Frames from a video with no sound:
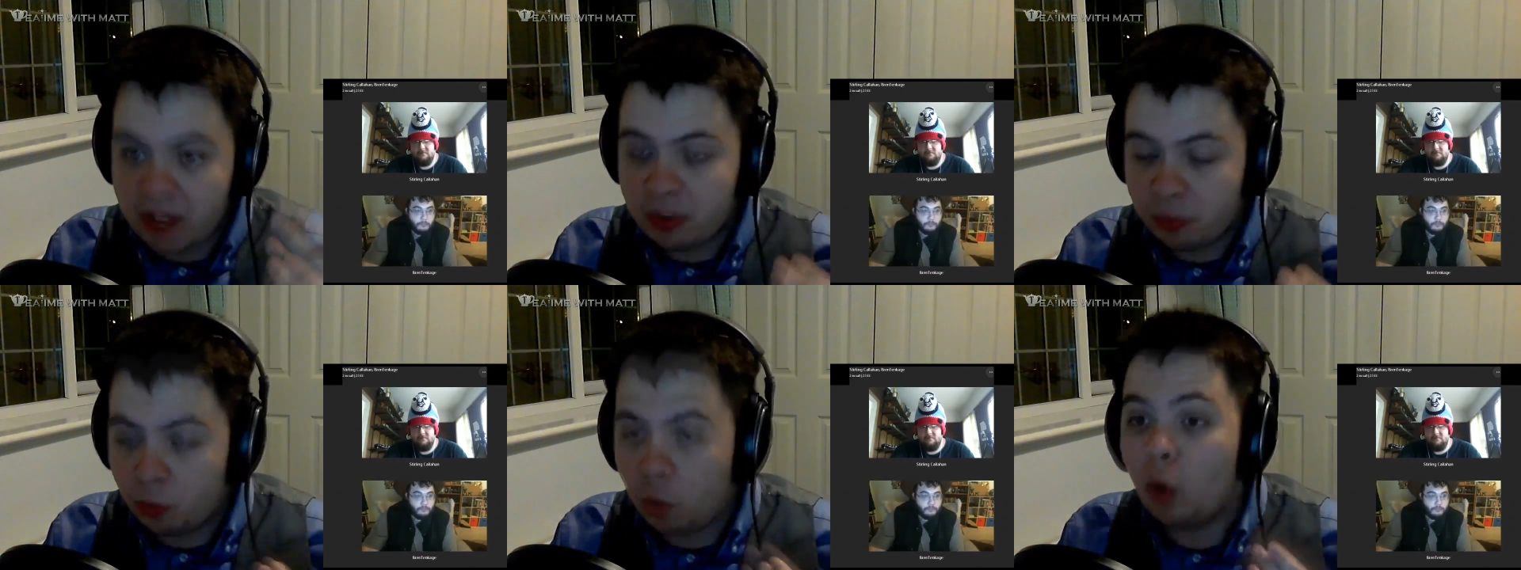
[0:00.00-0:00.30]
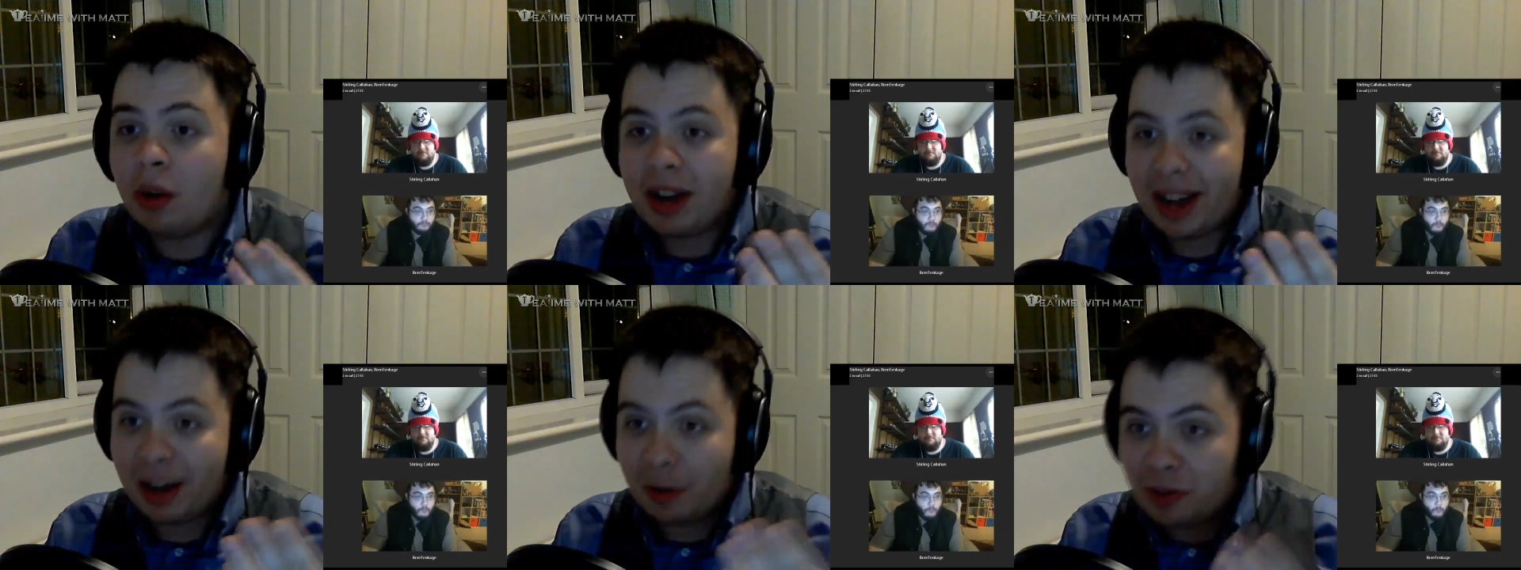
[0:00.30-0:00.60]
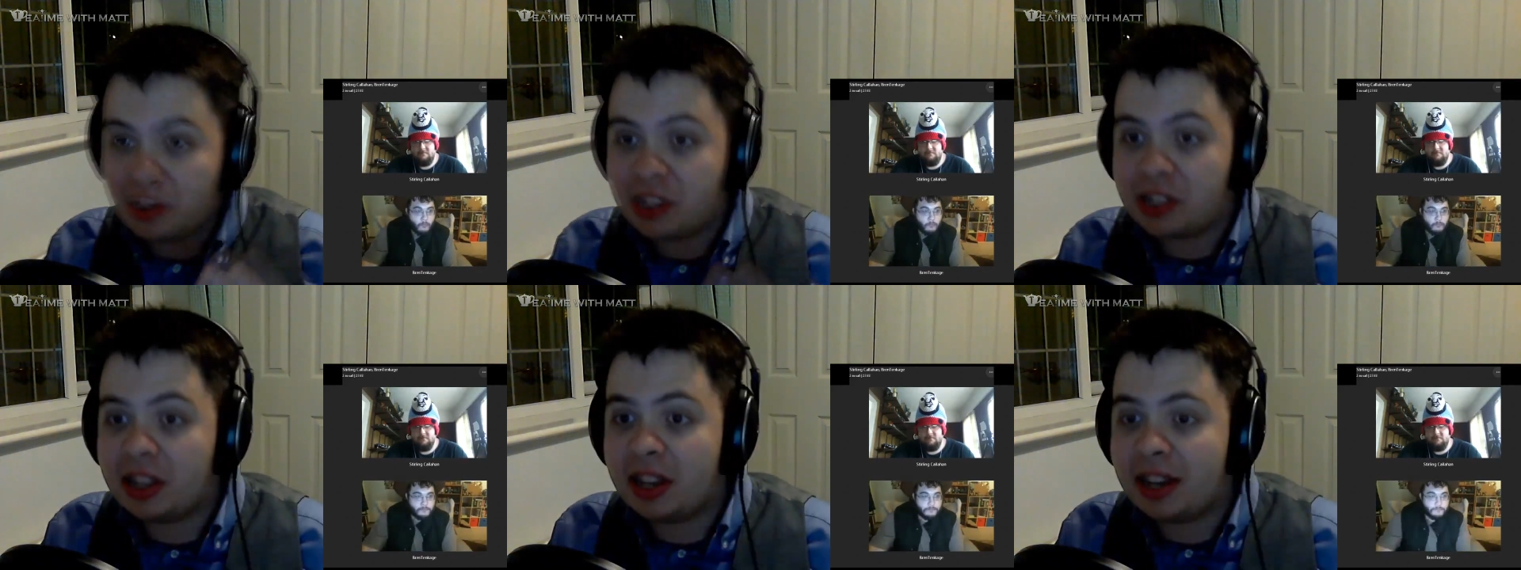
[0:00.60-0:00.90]
what
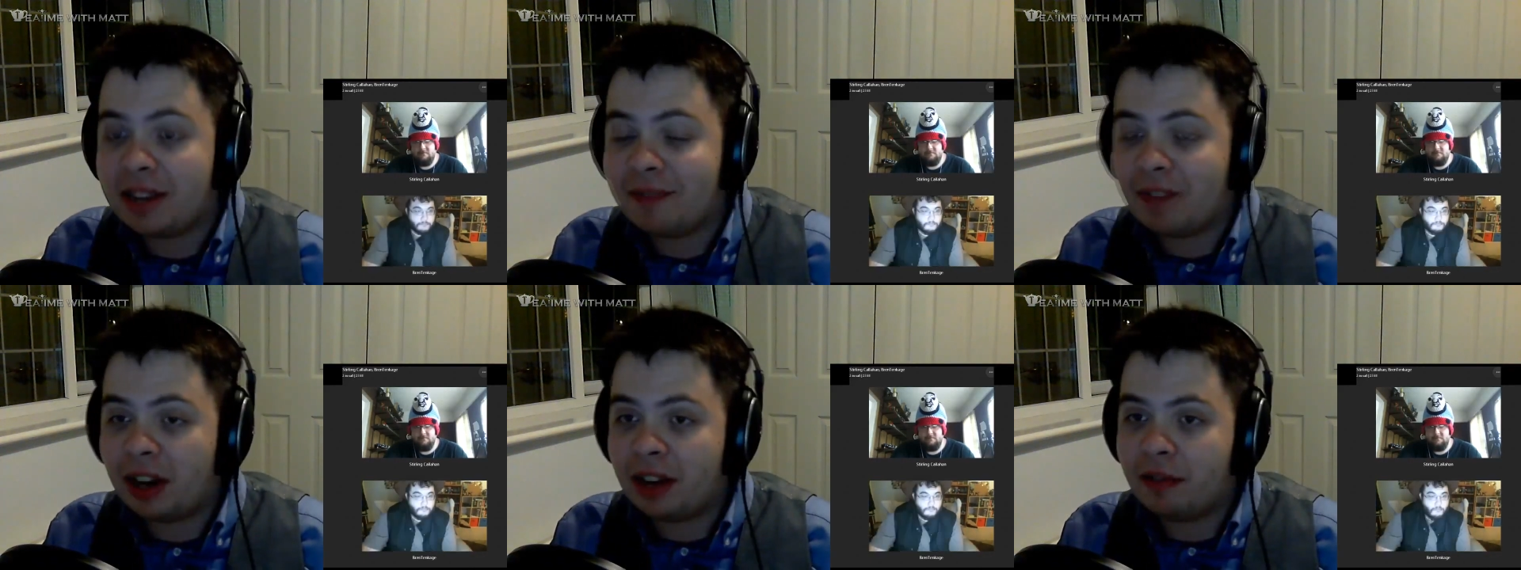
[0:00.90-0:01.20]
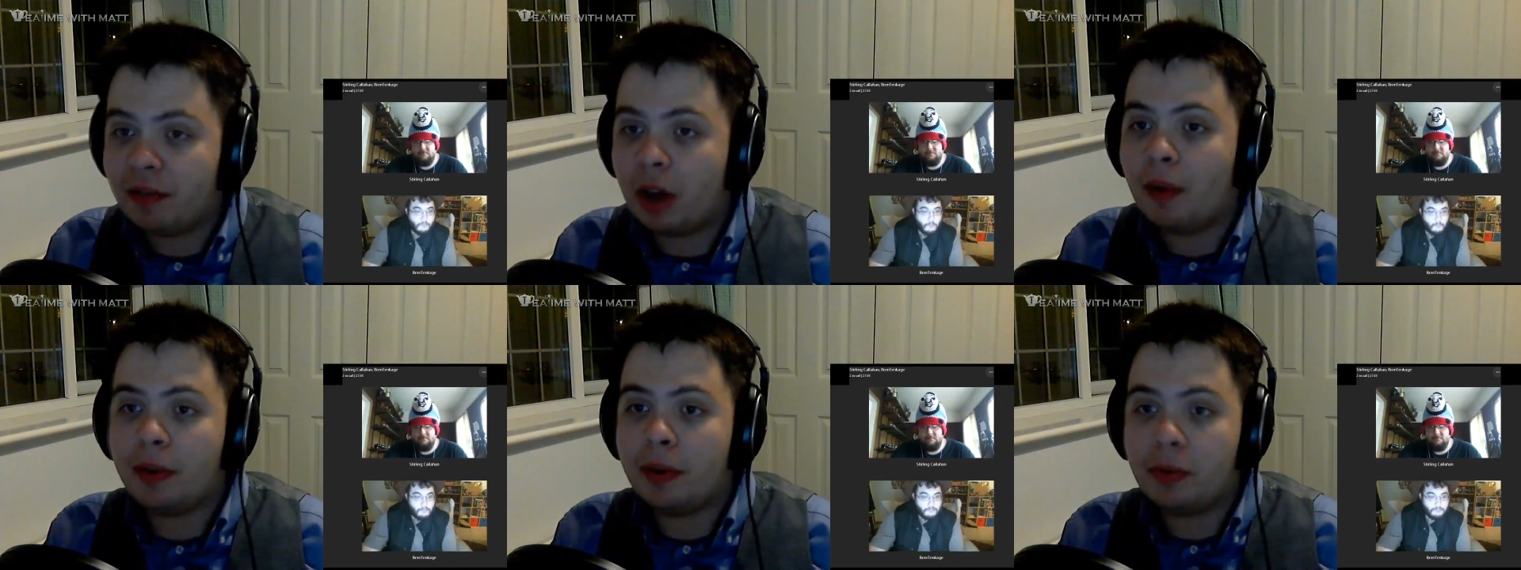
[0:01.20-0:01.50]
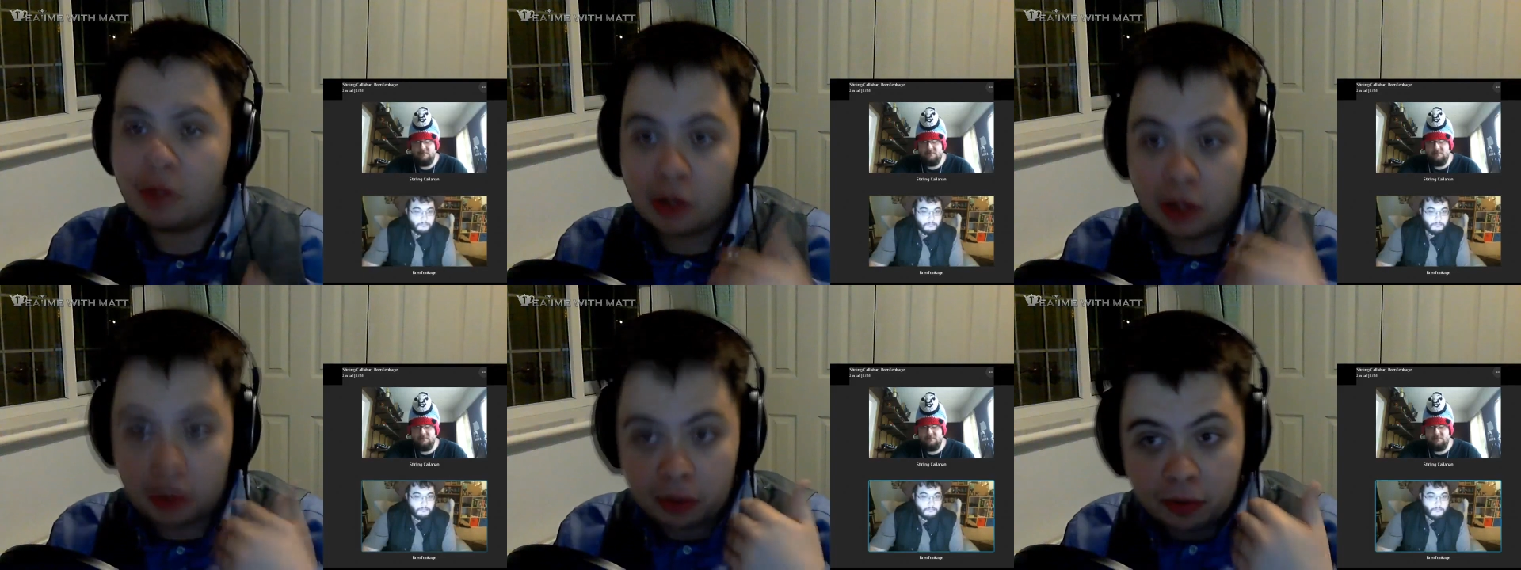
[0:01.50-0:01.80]
now is the Nene Valley Railway
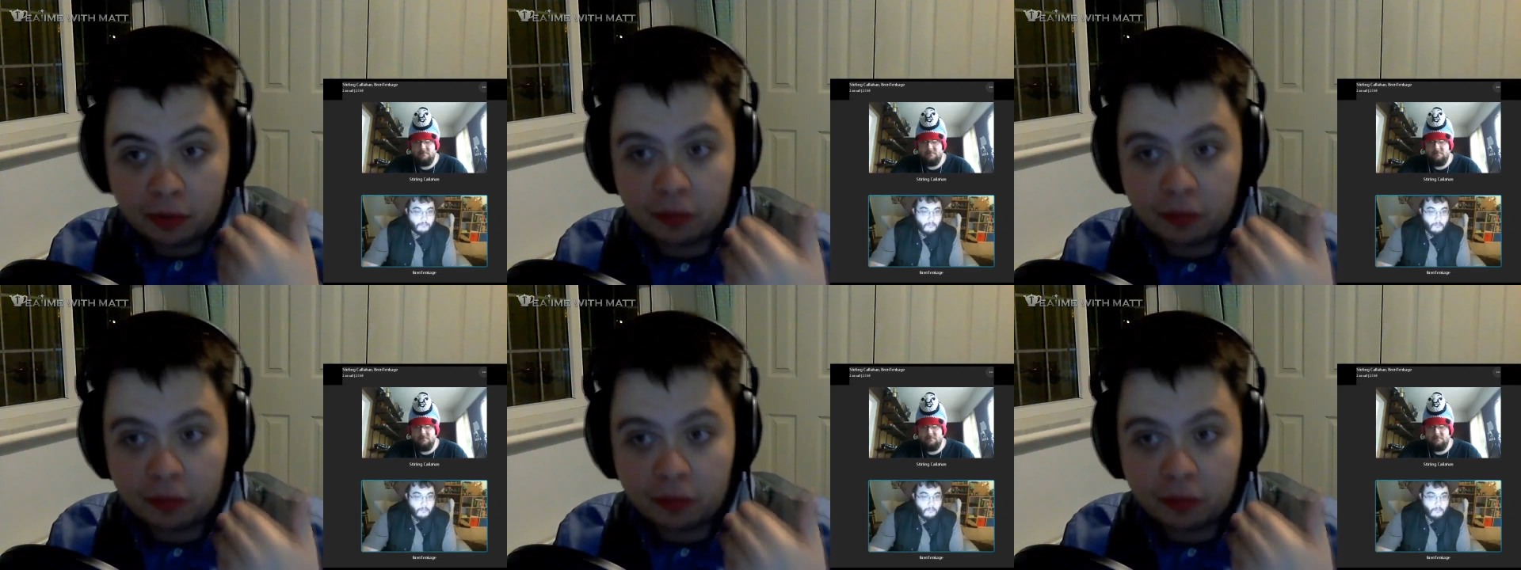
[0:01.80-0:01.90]
was